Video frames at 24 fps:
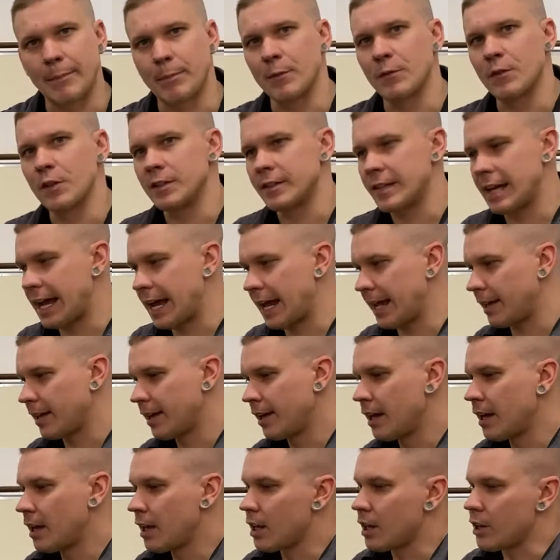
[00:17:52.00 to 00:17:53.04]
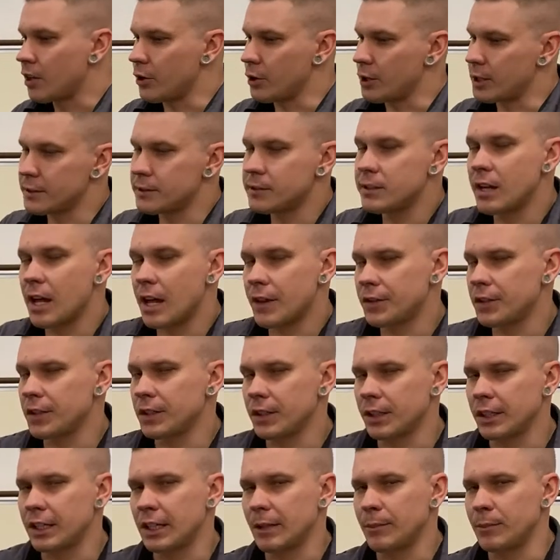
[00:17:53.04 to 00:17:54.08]
of the tank. There is nothing
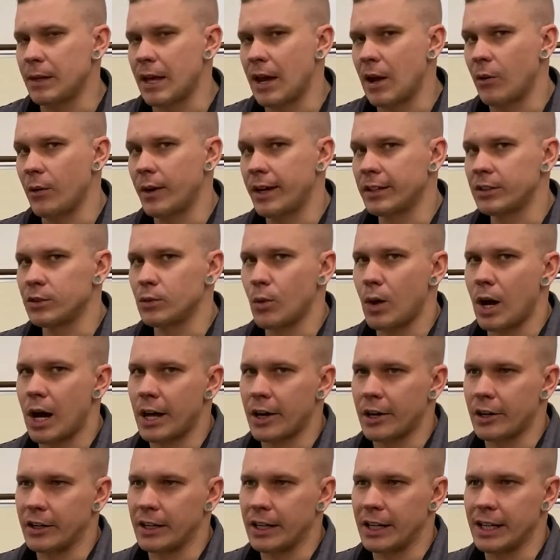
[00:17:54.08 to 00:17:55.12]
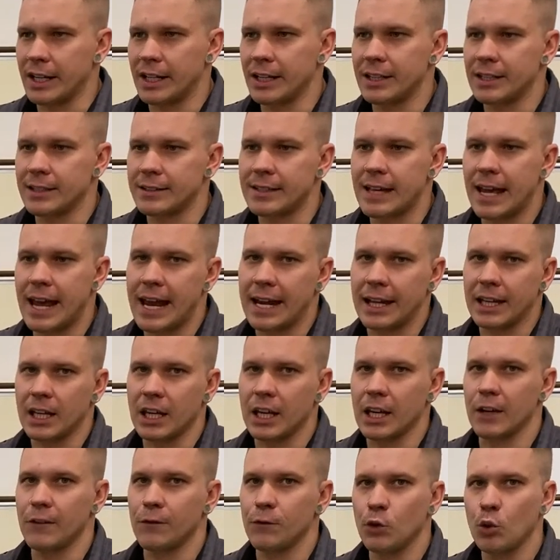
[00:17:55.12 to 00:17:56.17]
to keep that wastewater in the tank
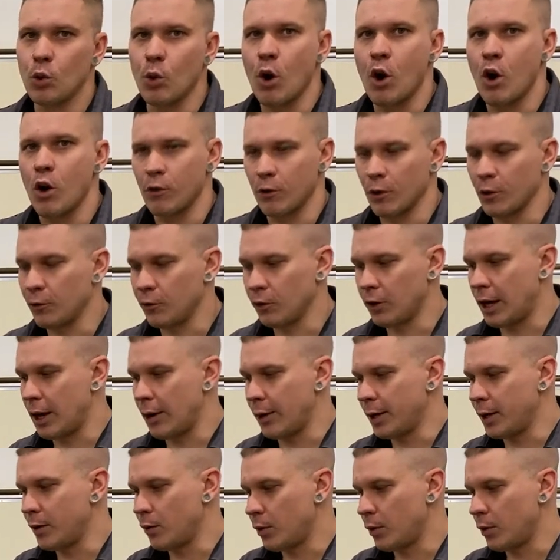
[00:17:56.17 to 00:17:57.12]
if you overflow it.